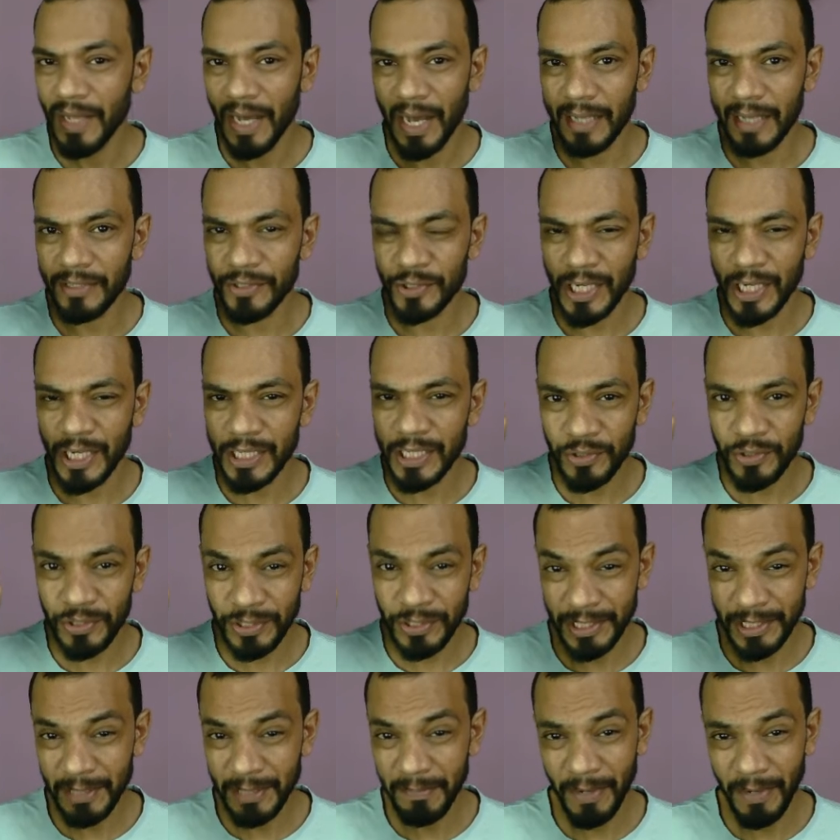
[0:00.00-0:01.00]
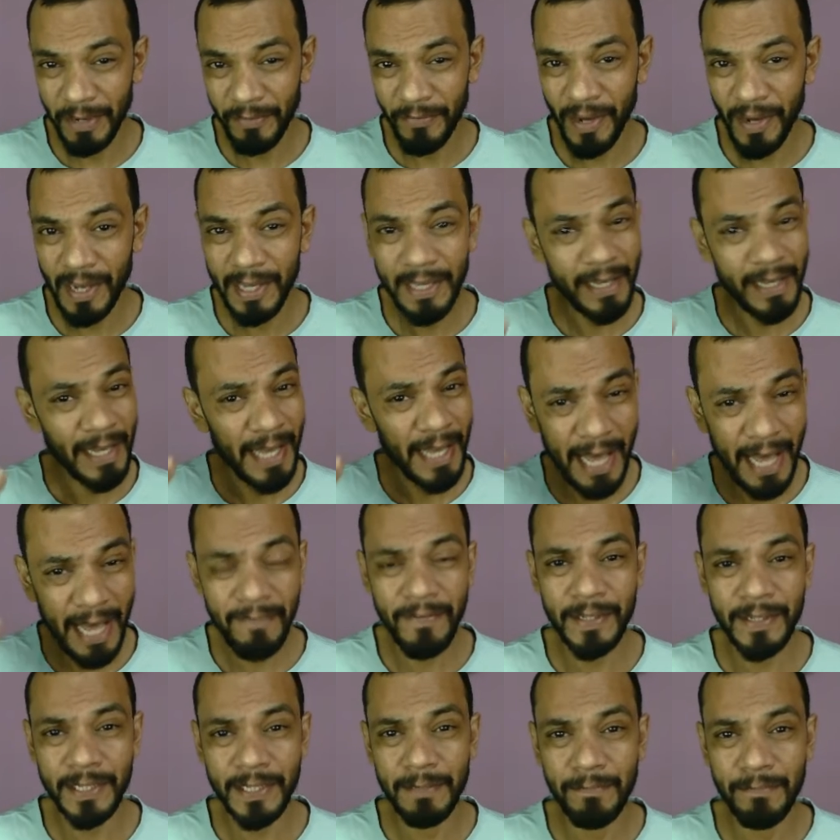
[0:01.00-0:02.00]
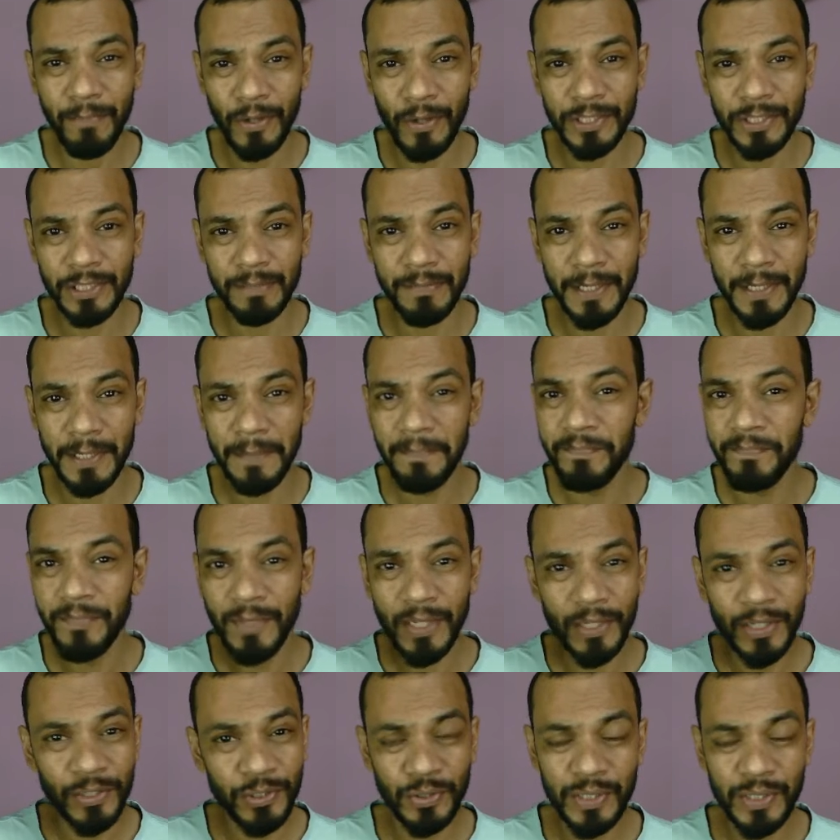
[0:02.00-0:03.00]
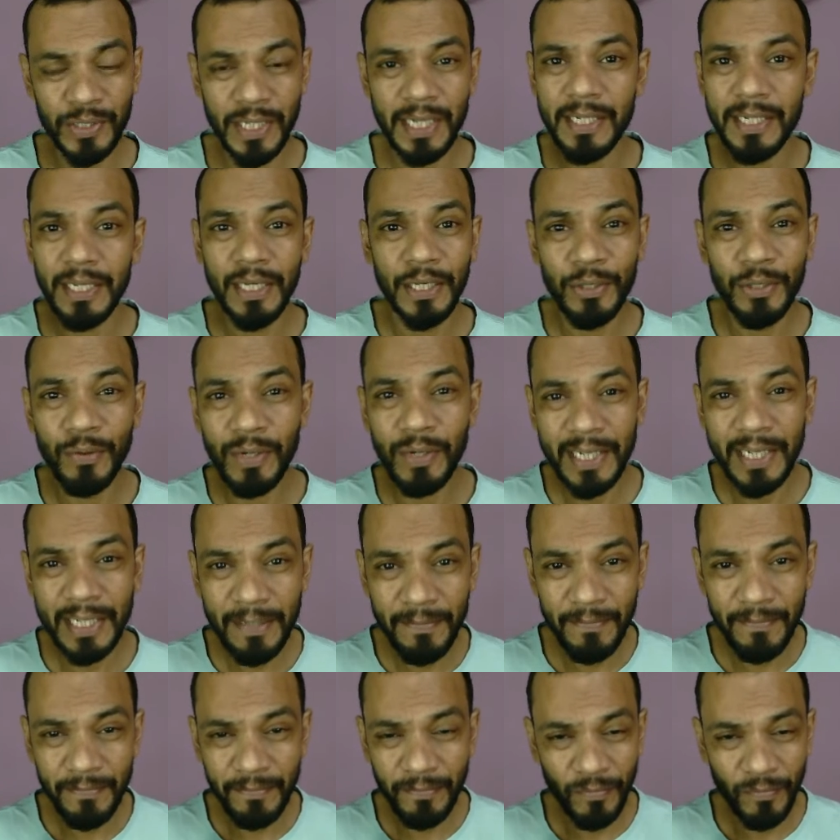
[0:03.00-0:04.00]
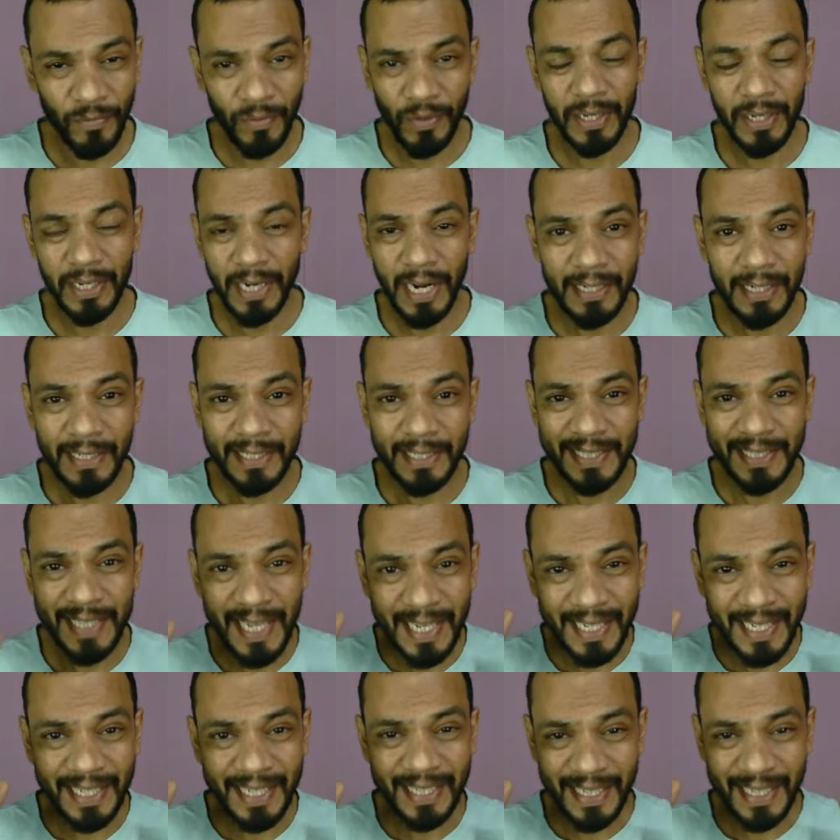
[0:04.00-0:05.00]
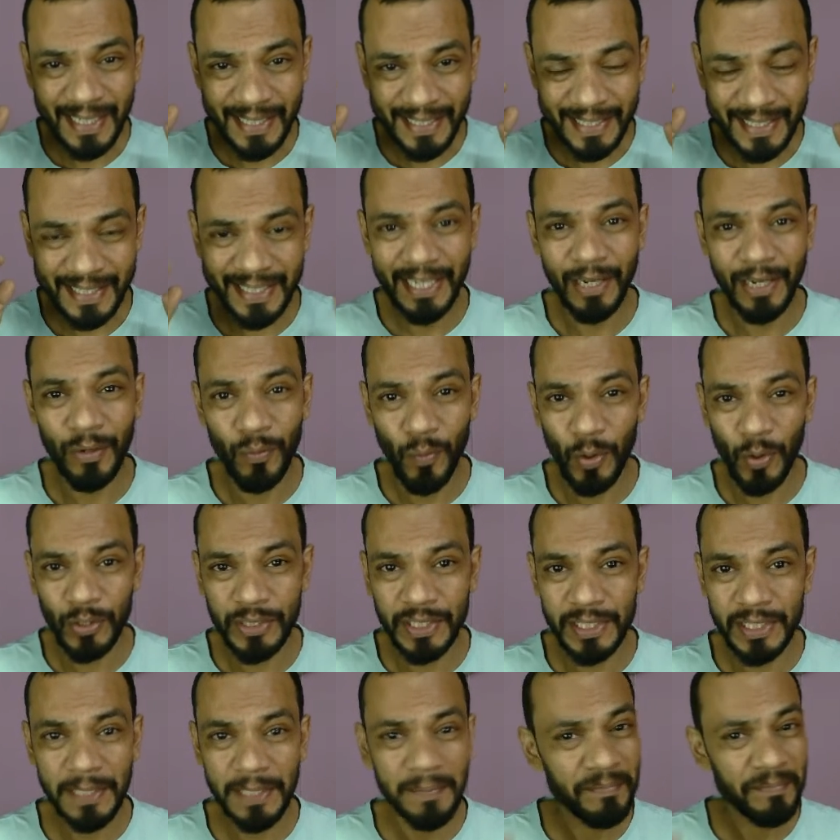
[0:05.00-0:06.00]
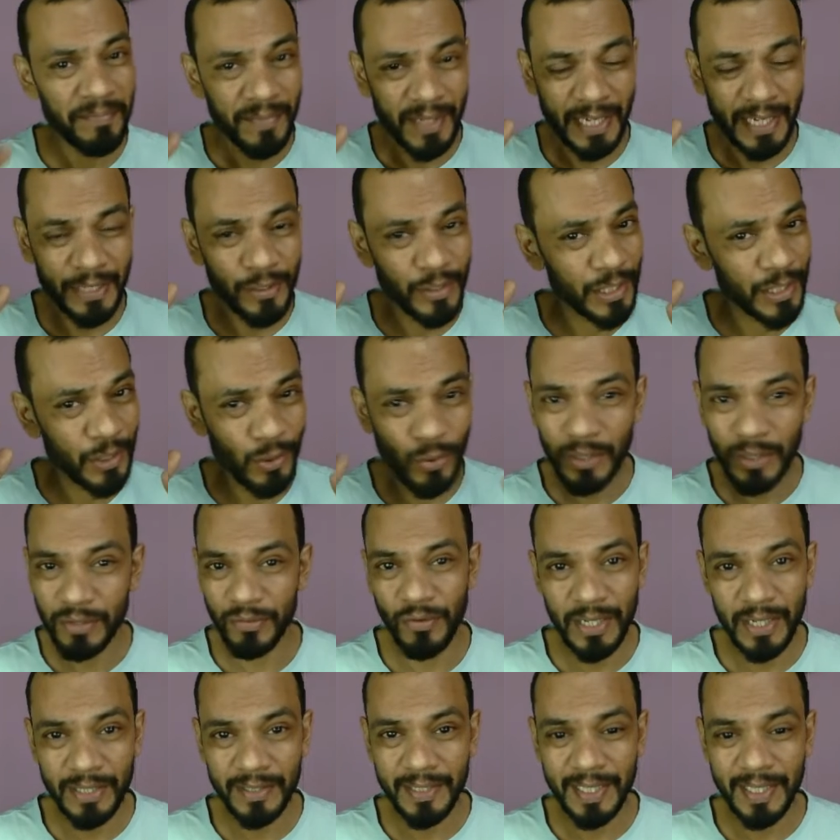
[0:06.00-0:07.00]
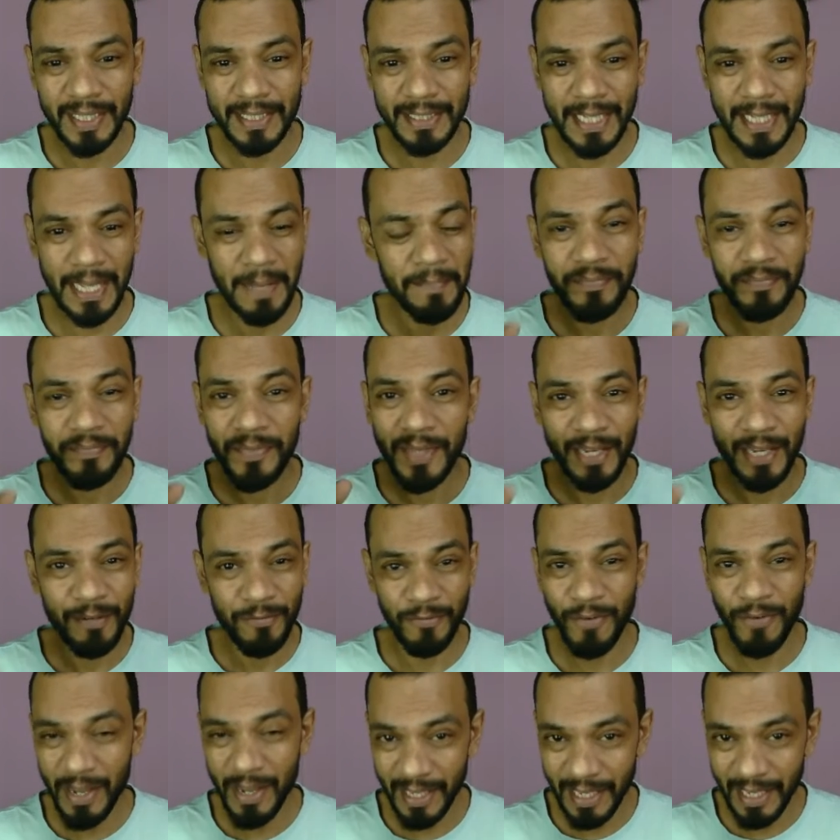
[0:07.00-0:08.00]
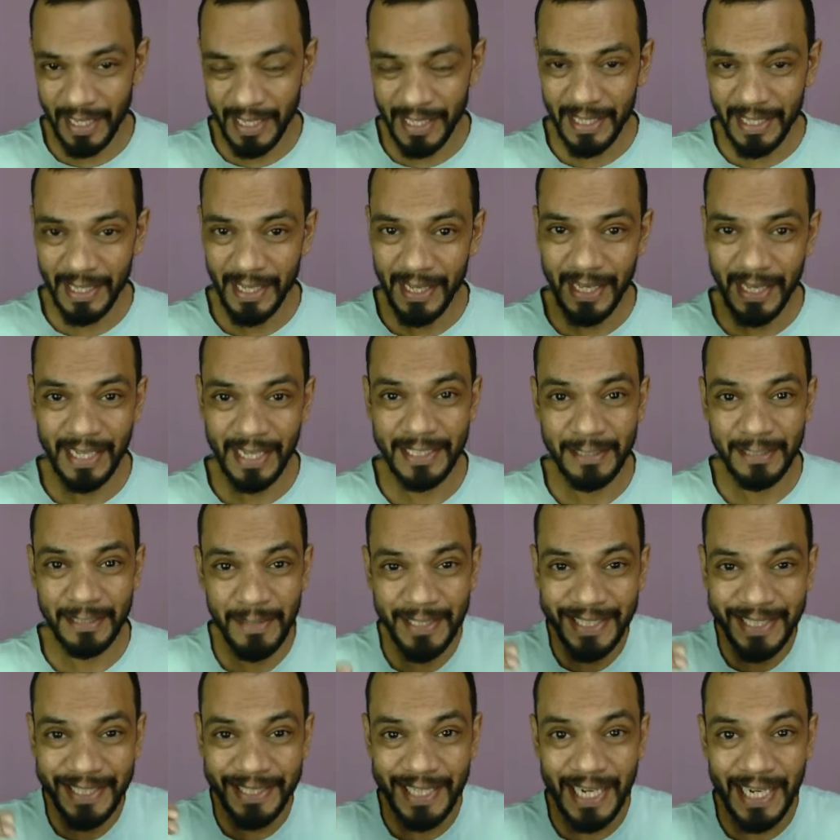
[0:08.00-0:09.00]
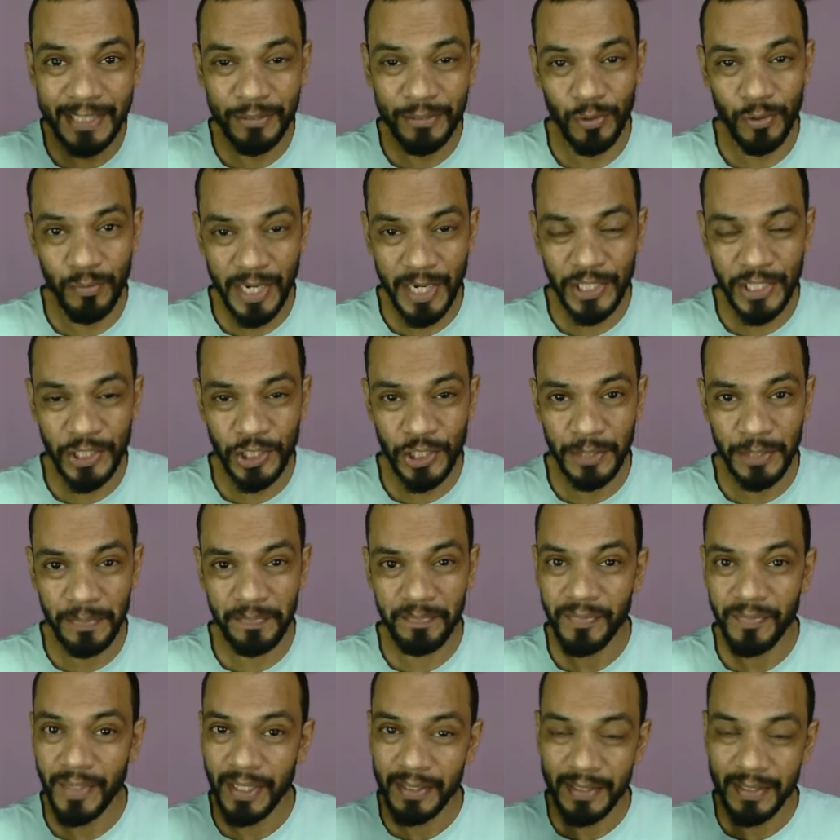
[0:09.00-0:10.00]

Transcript: I'll try to simplify everything possible so that you will get a understanding at single watching and you can go and write the exam. And finally, expect a transformation.